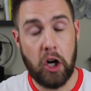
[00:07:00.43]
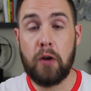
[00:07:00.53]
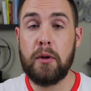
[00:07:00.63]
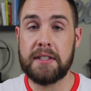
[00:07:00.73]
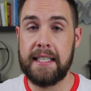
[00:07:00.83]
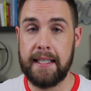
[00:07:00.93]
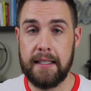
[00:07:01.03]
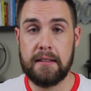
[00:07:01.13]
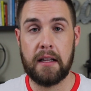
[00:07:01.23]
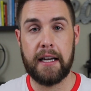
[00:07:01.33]
Herbal
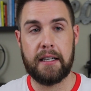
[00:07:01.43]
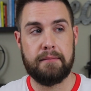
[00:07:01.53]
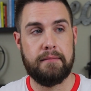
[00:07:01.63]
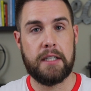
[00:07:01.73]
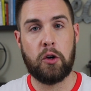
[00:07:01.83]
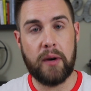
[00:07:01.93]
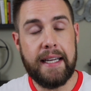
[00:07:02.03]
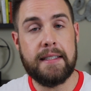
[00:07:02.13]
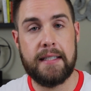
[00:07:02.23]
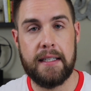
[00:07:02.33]
teas like
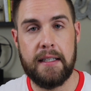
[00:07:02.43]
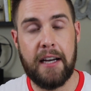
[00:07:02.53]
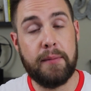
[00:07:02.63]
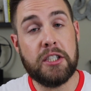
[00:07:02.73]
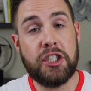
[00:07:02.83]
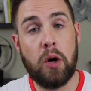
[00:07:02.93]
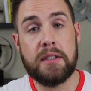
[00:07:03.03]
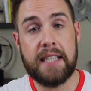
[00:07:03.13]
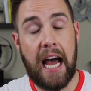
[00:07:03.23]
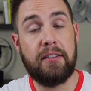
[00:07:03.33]
green tea have been
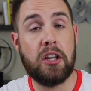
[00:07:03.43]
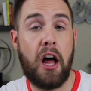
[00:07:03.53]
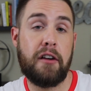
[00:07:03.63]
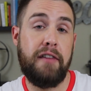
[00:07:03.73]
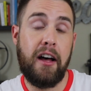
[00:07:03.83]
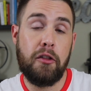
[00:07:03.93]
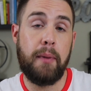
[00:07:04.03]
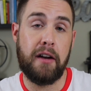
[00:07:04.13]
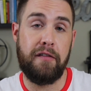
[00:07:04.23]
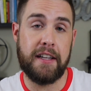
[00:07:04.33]
shown to have a lot of health
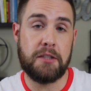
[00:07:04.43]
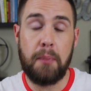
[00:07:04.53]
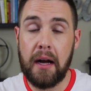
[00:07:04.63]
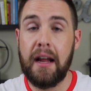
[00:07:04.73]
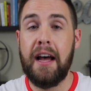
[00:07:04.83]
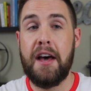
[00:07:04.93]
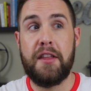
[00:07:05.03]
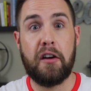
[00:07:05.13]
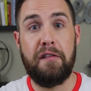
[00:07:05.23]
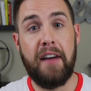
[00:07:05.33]
benefits, but
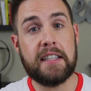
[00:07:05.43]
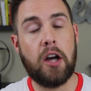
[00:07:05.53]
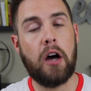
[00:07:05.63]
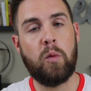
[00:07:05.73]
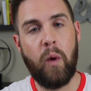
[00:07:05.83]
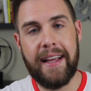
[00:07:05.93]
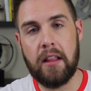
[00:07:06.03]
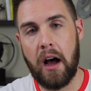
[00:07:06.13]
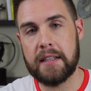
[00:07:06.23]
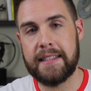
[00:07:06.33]
their effect on weight
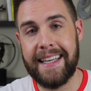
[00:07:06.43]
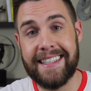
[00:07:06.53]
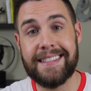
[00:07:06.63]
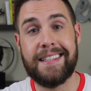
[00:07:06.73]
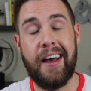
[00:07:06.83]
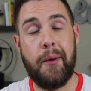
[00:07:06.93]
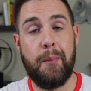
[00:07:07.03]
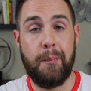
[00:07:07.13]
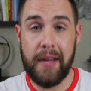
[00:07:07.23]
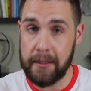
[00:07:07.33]
loss is
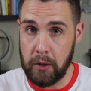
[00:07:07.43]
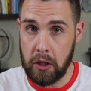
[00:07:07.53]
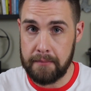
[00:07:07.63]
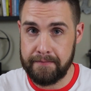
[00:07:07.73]
minimal.